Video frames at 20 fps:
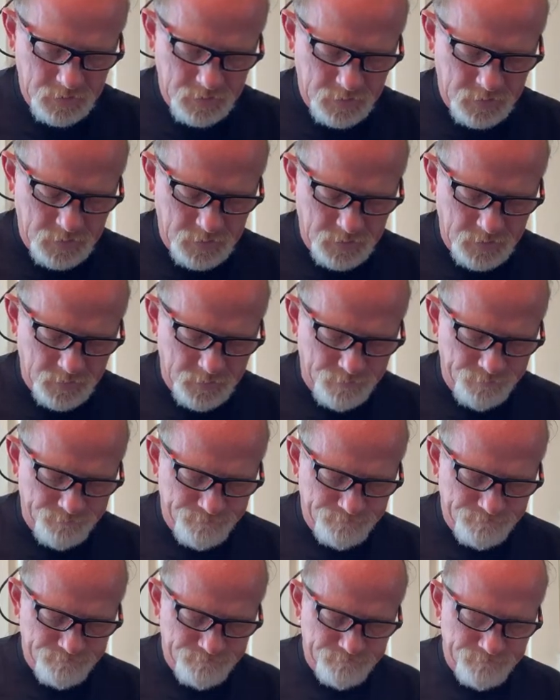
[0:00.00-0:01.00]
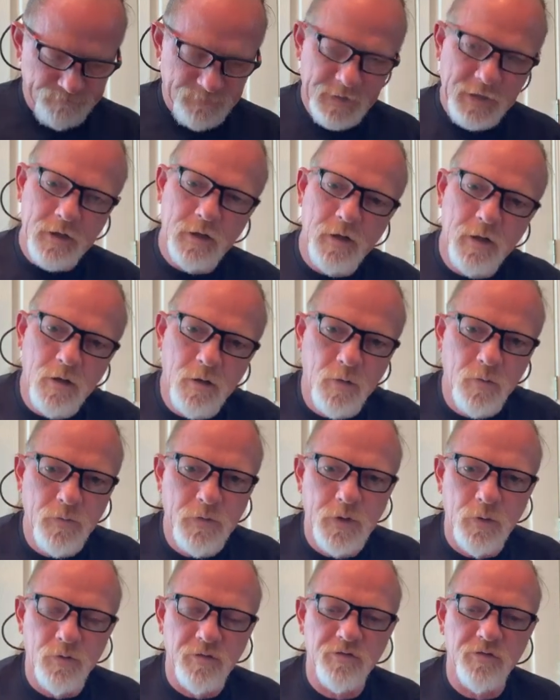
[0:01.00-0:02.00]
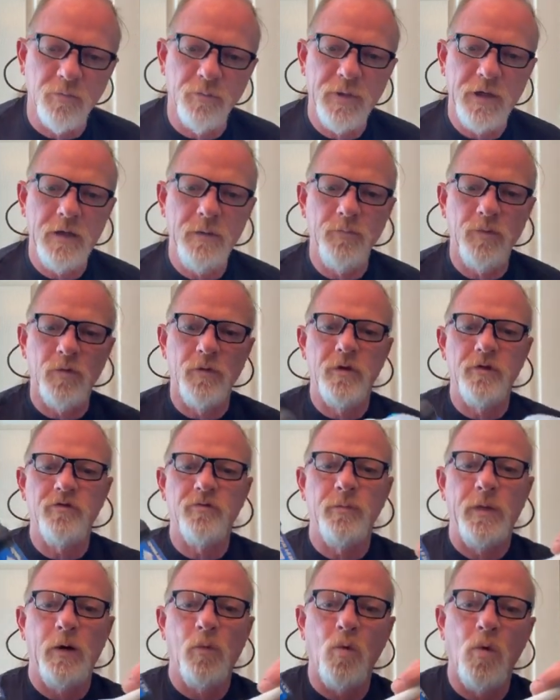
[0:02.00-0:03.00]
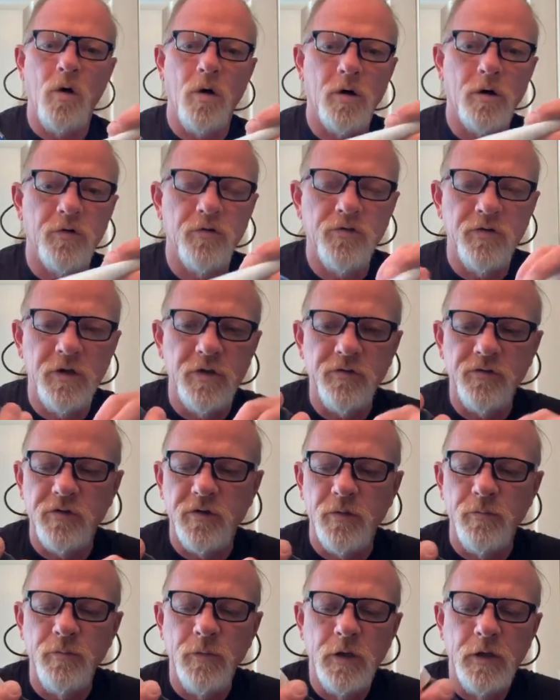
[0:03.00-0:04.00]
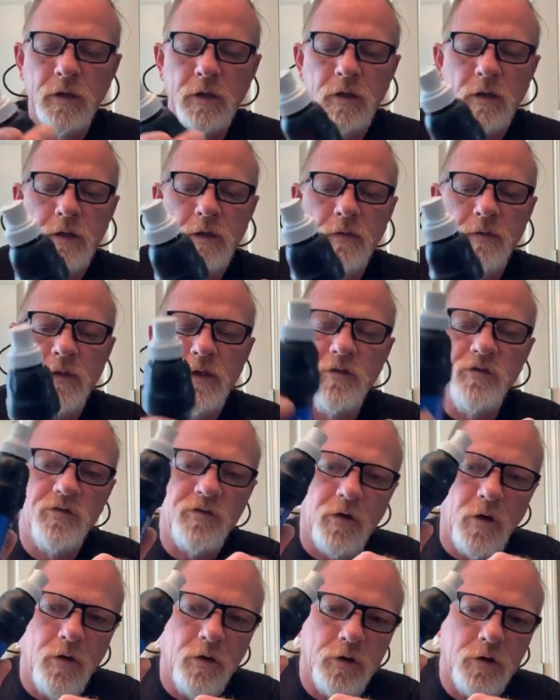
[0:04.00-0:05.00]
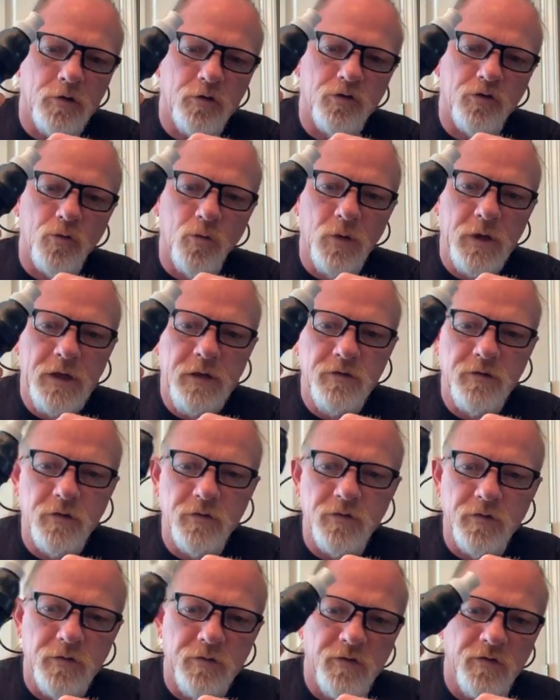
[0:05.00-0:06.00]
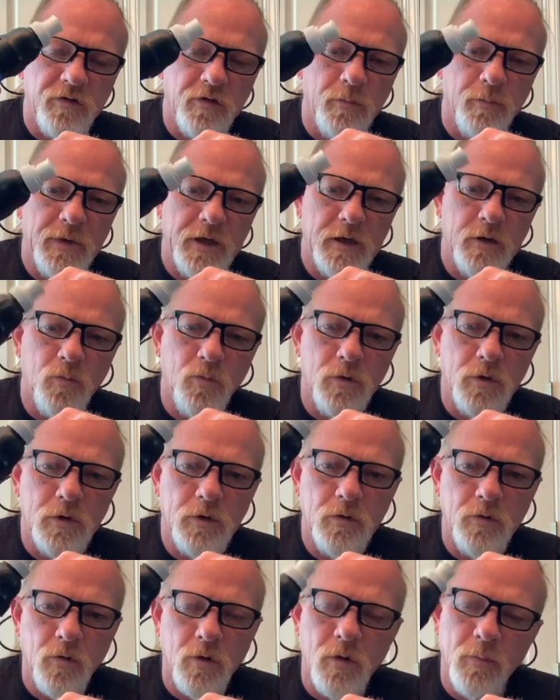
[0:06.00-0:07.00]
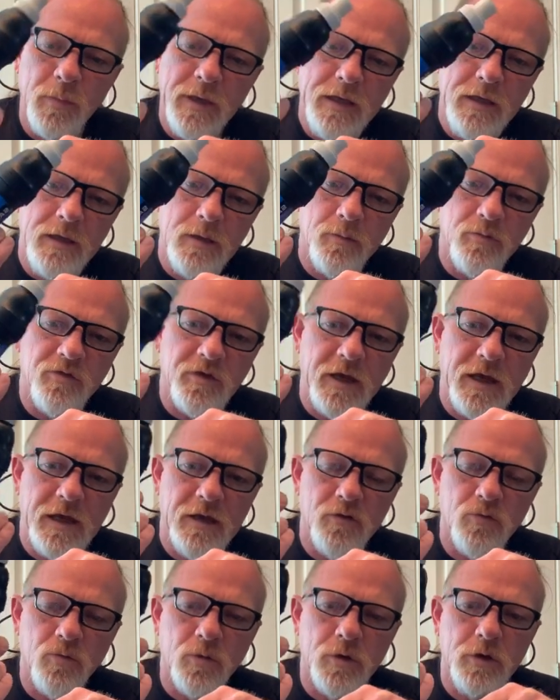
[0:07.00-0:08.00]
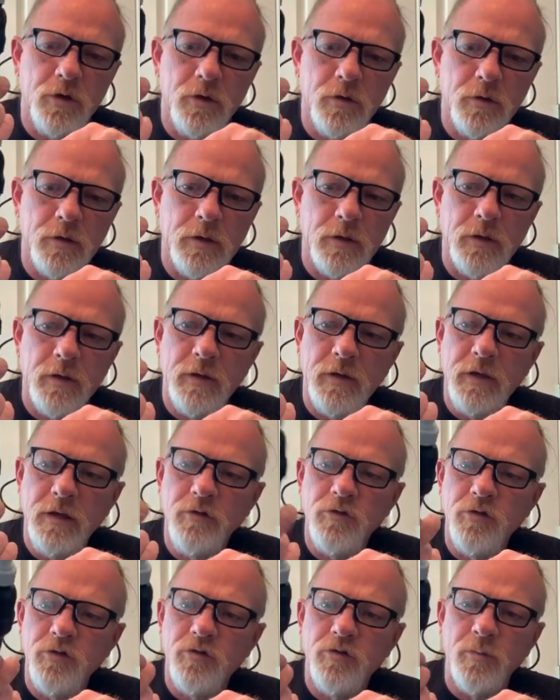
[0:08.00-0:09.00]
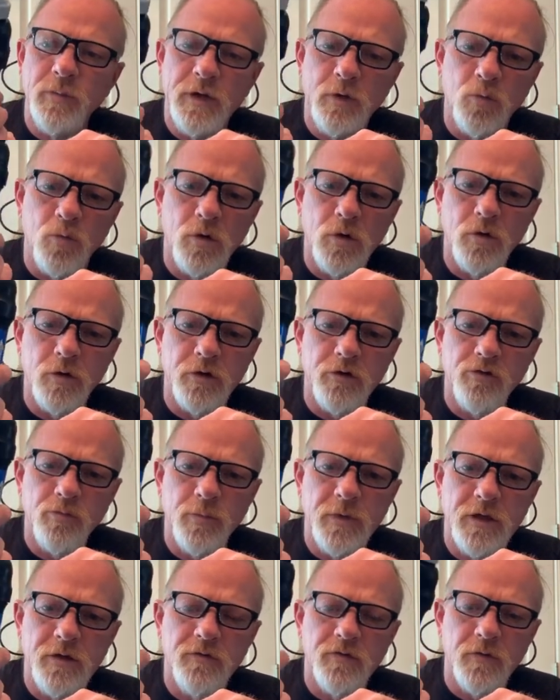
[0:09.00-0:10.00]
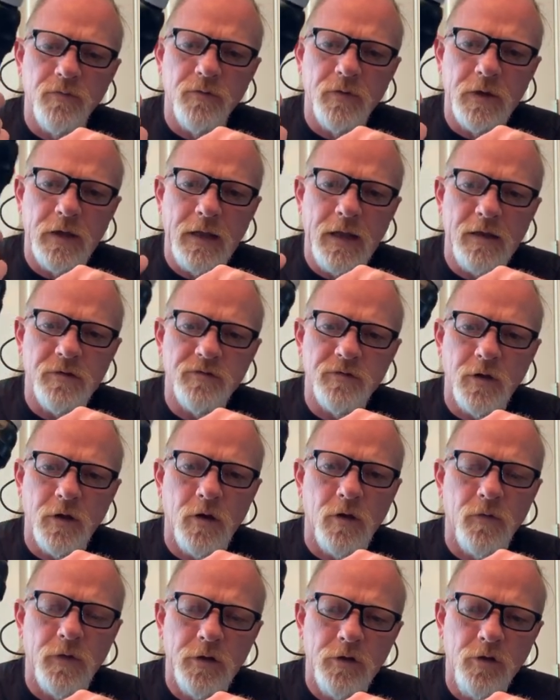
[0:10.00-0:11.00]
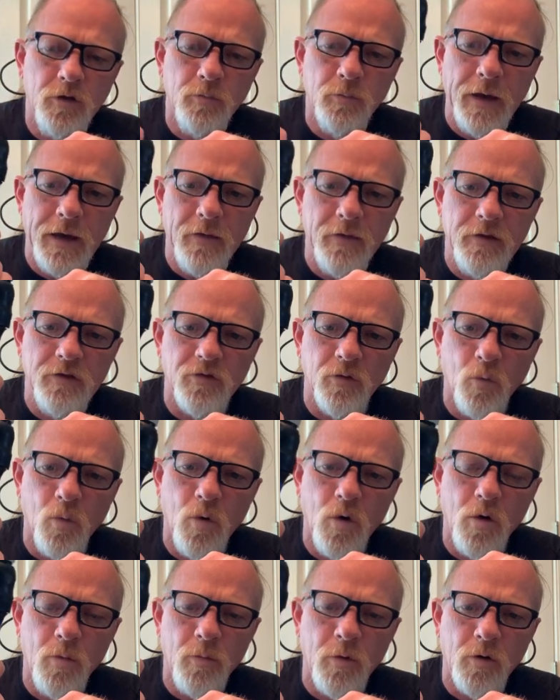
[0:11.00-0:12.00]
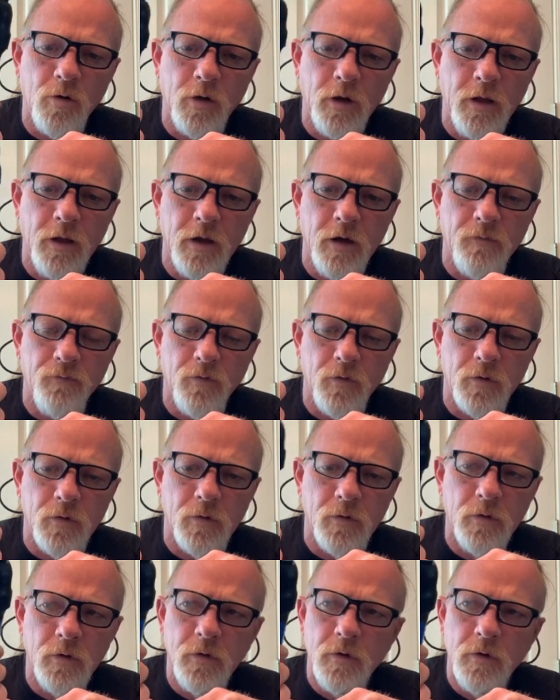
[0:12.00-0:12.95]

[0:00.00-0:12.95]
There was some people, this is my water system. These Sawyer squeezes, this is the big one or the medium sized one. These used to be real expensive, and I saw that you can buy these at Walmart now for